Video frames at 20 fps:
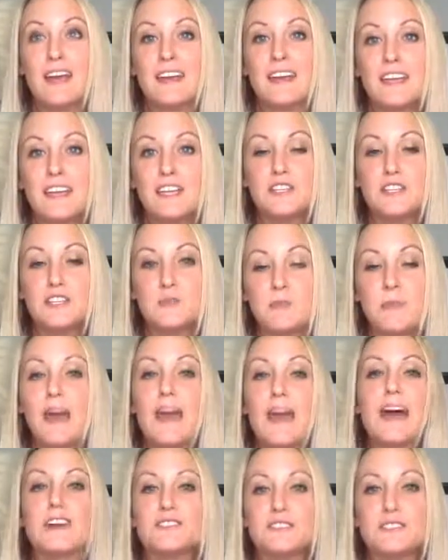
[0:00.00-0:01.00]
on each
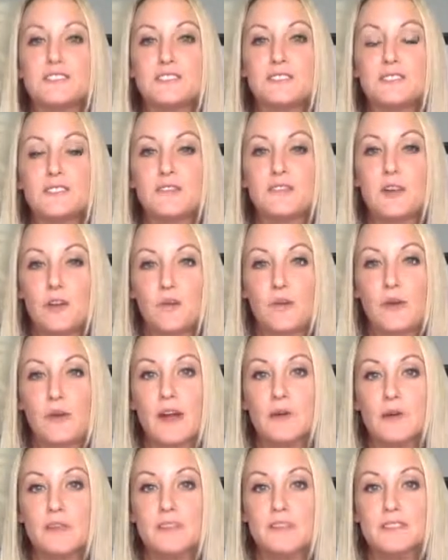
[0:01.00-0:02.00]
batch of
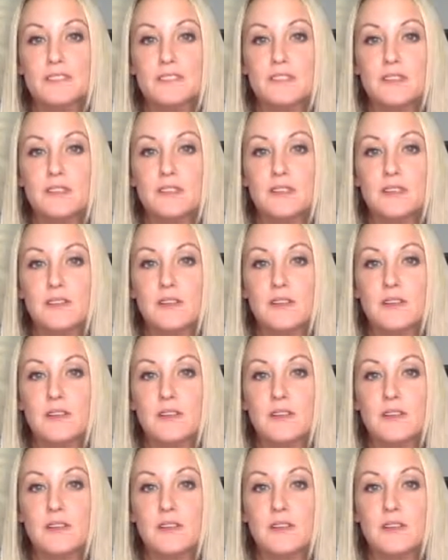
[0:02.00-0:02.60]
brownies.